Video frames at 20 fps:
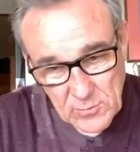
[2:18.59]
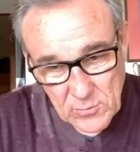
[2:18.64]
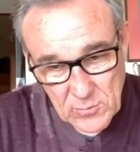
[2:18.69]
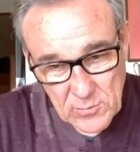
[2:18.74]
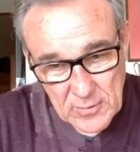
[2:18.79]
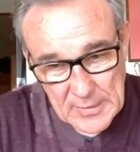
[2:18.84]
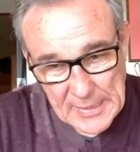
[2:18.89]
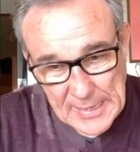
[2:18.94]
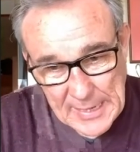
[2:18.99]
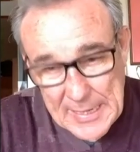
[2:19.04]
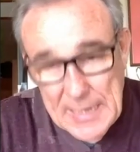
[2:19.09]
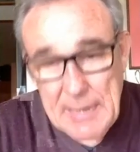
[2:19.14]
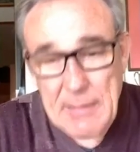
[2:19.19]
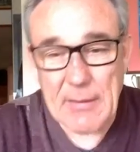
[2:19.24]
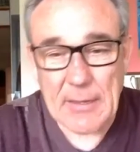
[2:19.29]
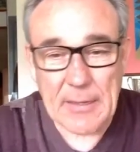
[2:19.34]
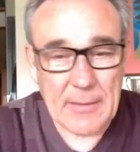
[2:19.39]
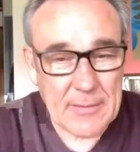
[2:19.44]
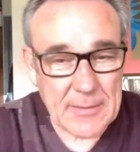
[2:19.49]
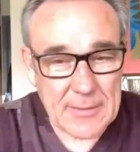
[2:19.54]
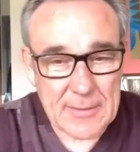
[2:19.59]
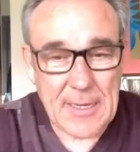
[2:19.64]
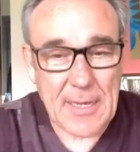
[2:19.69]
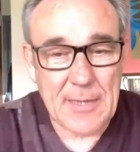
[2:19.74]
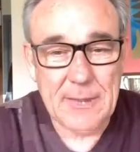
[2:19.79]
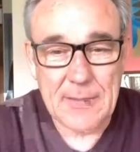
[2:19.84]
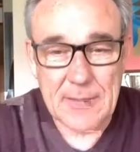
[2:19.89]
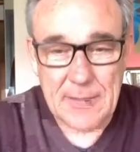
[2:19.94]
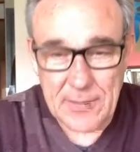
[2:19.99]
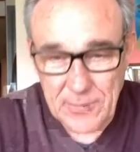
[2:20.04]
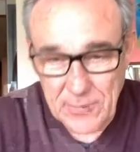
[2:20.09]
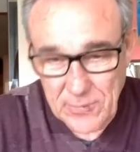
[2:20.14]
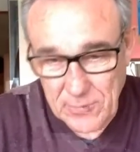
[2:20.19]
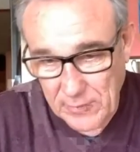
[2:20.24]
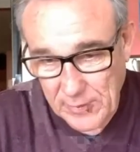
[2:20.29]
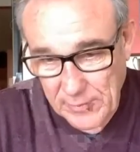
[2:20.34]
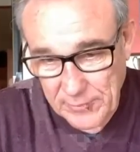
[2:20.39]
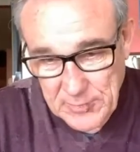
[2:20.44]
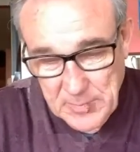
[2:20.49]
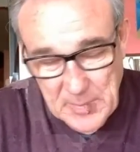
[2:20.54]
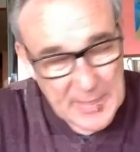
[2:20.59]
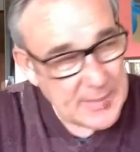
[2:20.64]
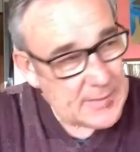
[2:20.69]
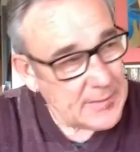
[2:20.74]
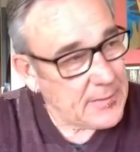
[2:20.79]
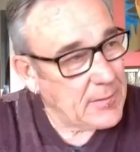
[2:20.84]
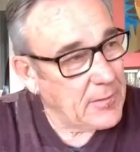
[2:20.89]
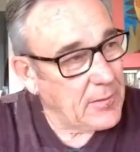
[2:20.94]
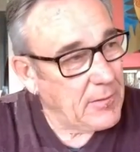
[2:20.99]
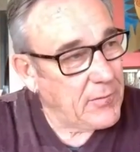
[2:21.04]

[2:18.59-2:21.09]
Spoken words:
or anything disgusting in your roof space,